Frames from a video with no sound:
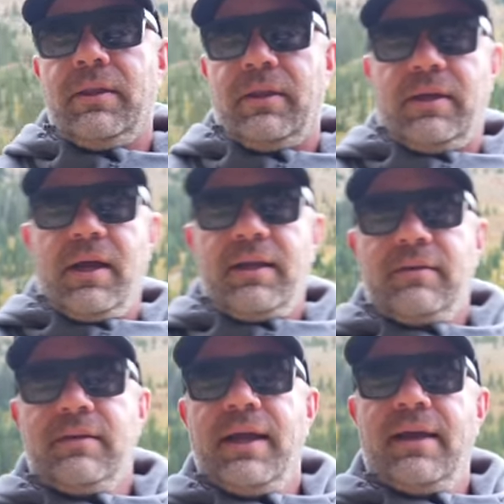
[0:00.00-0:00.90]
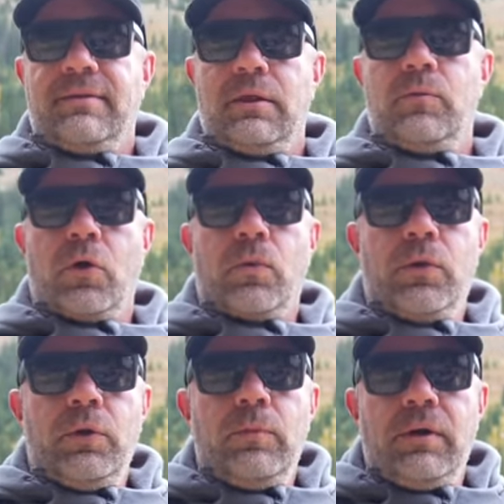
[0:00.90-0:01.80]
The gut has a little more
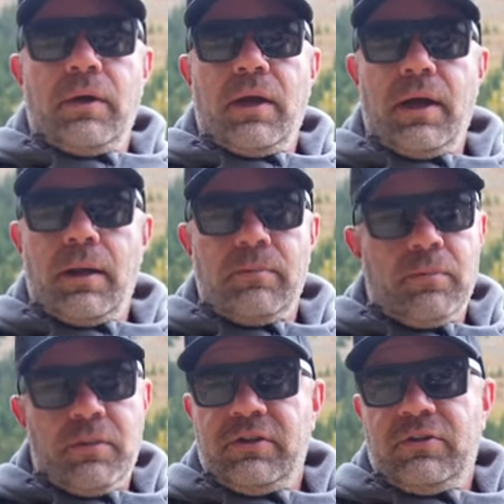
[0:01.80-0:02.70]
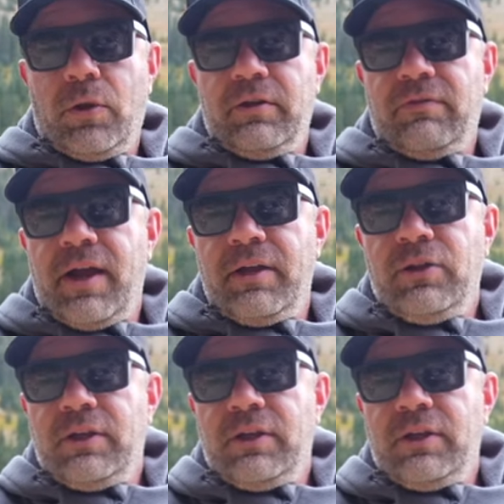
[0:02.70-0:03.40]
room, um, which is totally fine.